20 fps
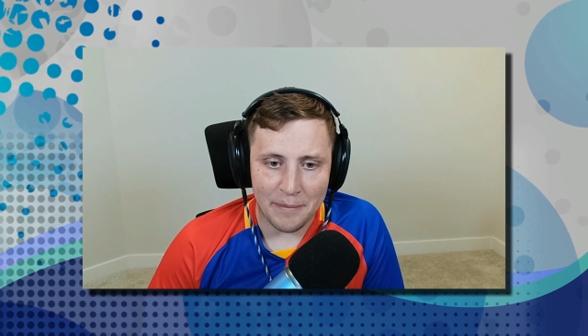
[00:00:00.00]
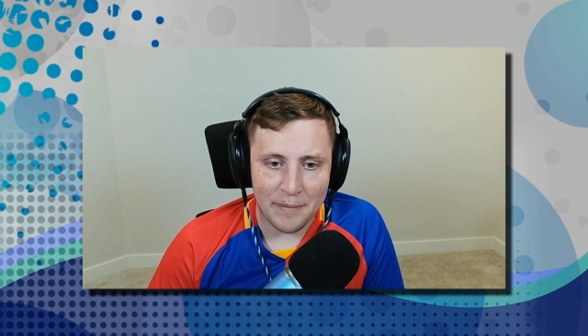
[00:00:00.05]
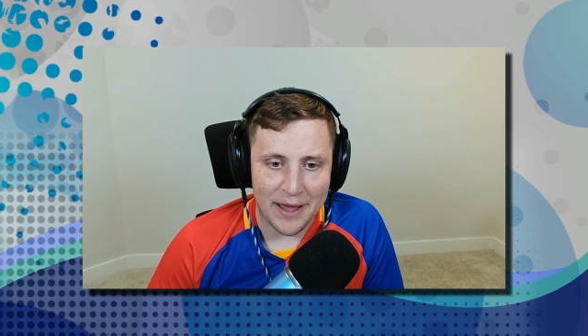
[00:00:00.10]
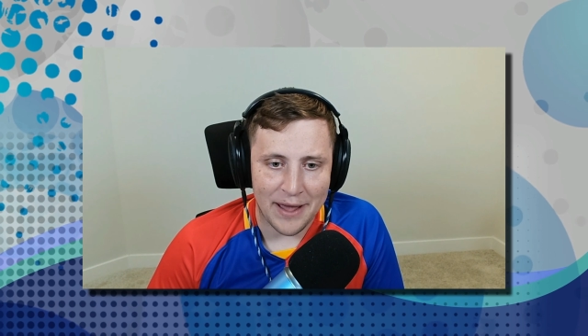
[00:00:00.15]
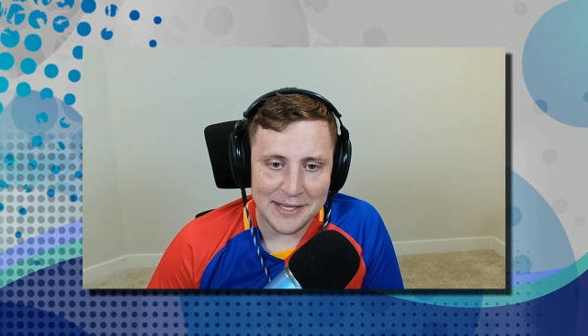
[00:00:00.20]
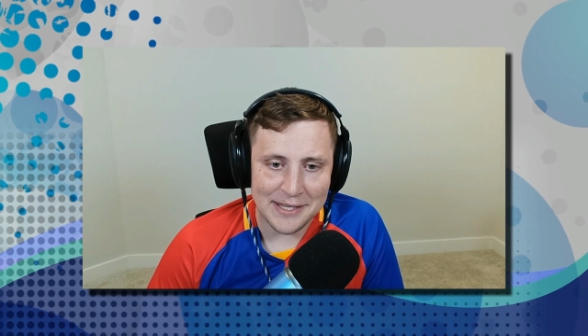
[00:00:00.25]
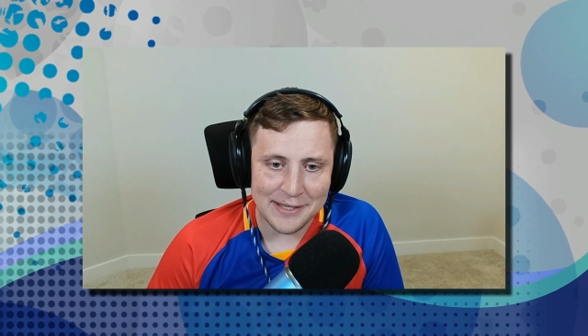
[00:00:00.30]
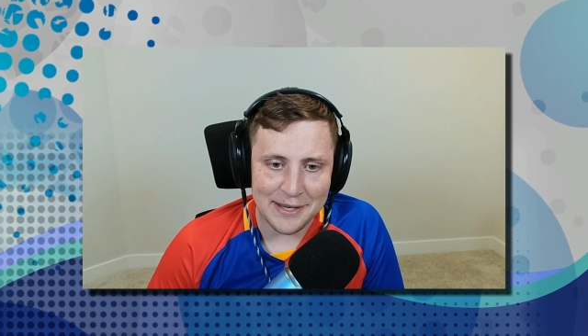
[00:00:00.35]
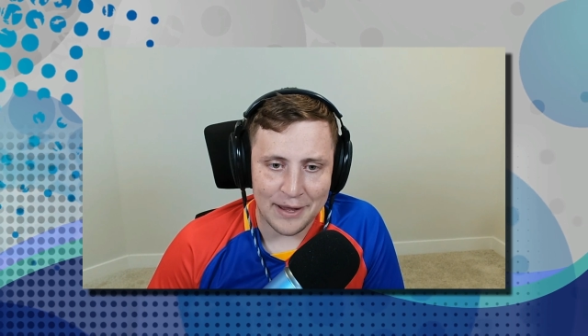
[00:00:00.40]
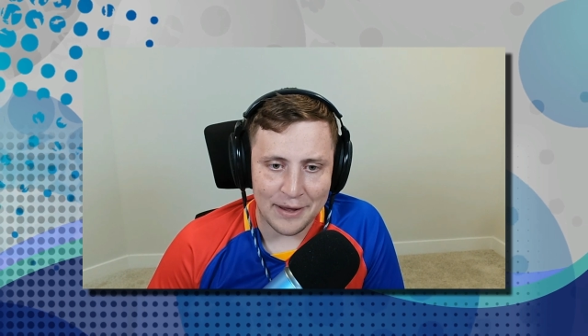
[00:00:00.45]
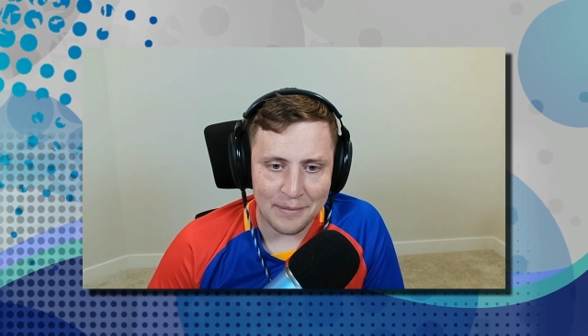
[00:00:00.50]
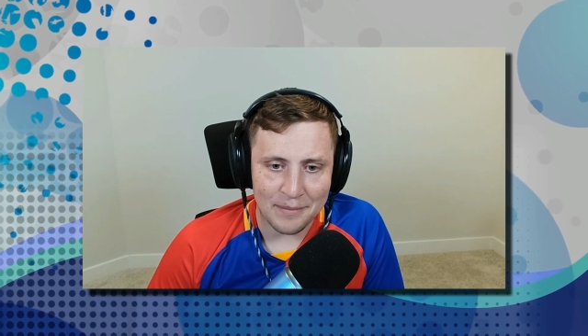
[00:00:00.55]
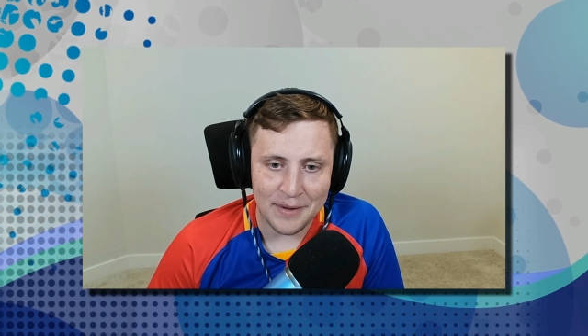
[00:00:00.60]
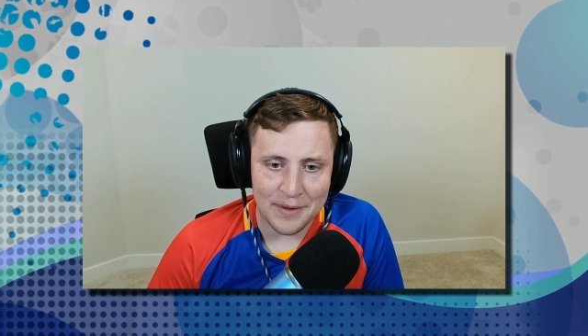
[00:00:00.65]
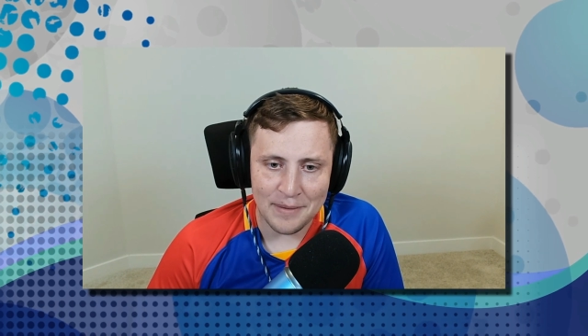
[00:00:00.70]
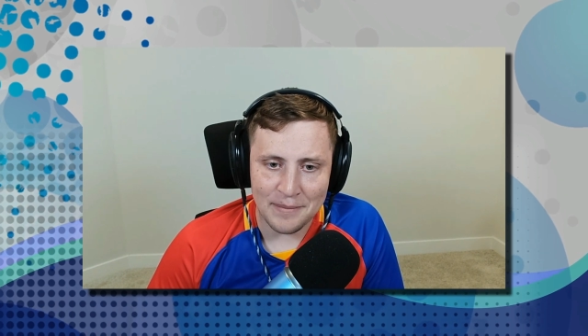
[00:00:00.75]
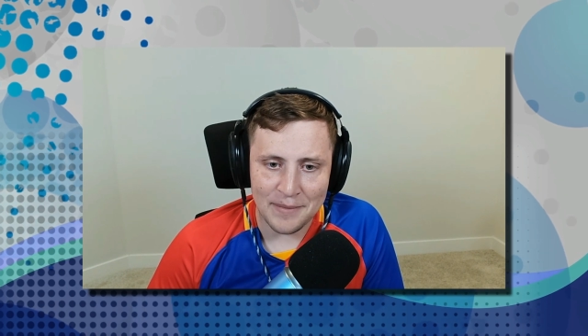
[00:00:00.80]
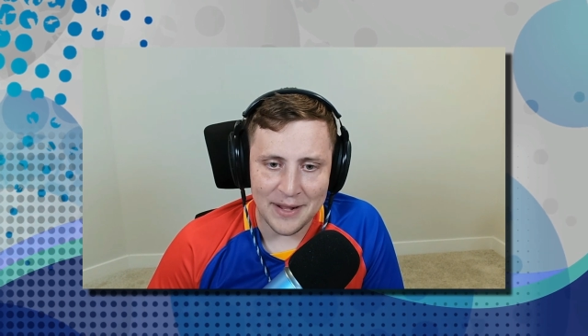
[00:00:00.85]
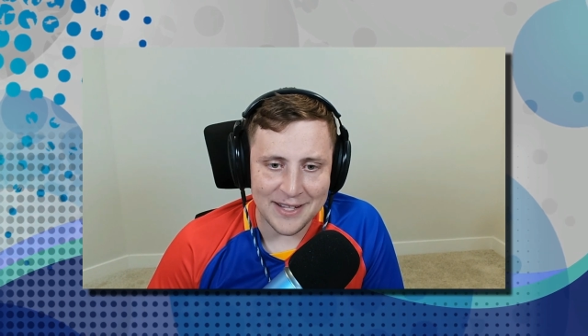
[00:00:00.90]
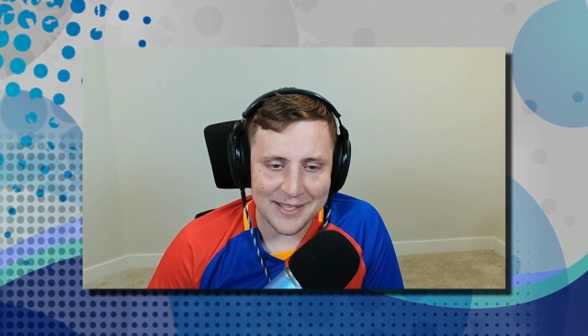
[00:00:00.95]
past time,
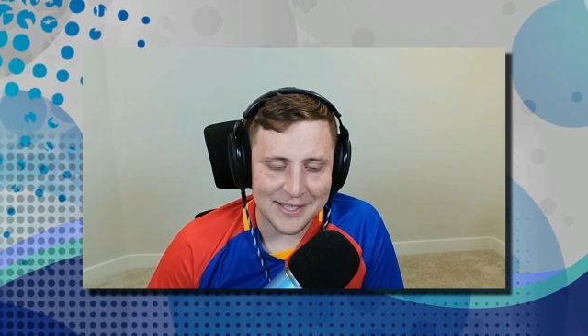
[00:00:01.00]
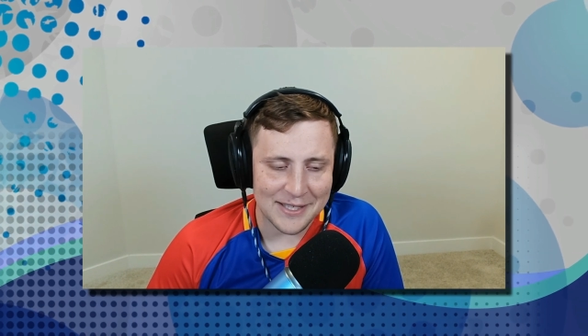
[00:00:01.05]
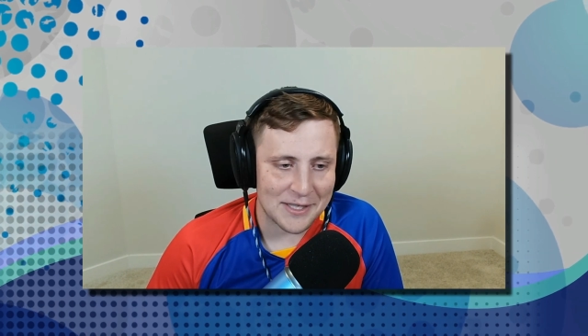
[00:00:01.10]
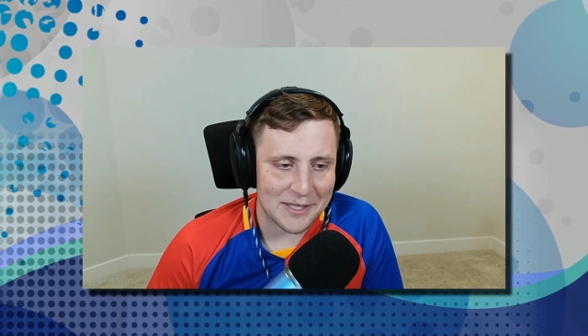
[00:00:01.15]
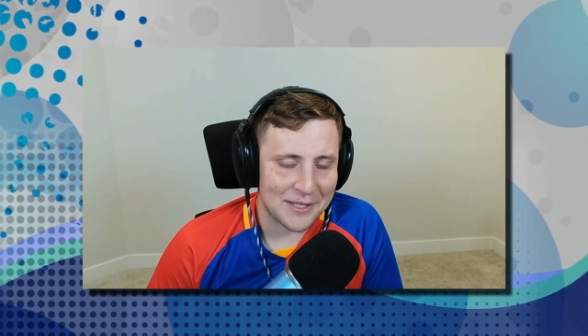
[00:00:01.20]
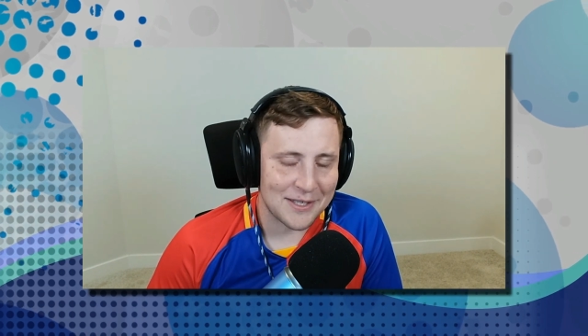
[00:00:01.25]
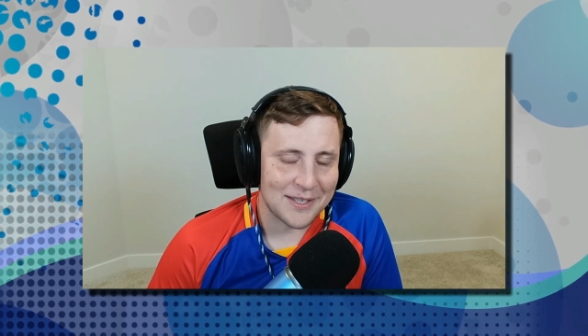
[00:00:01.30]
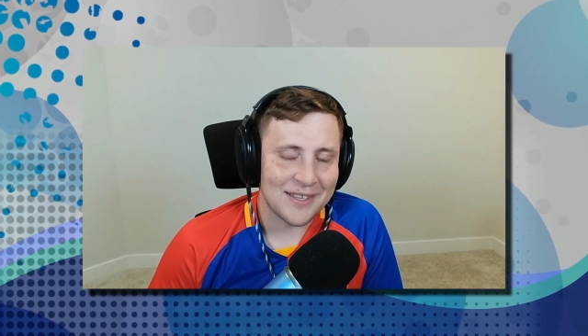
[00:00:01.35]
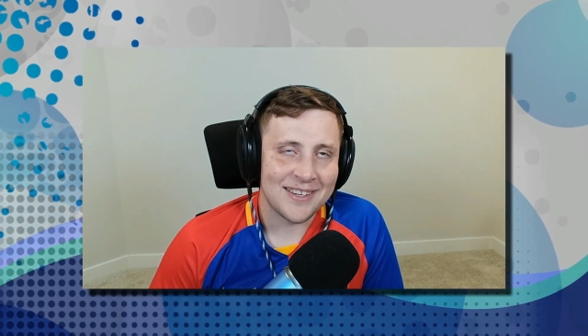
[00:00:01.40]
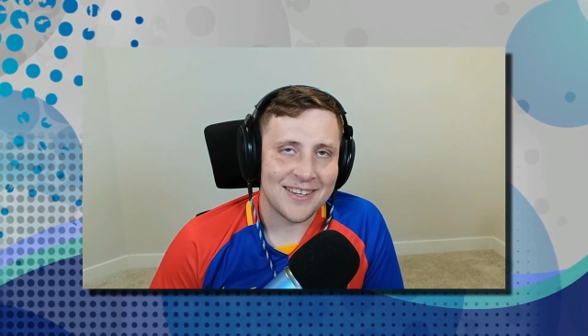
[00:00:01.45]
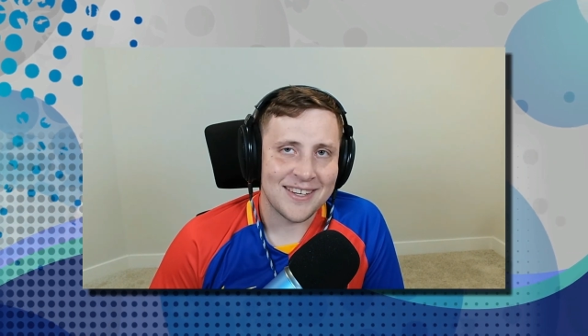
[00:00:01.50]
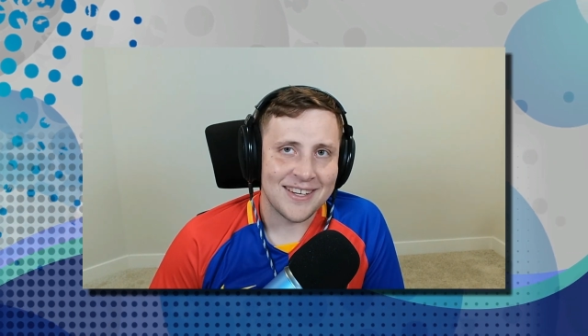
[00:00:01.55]
and it's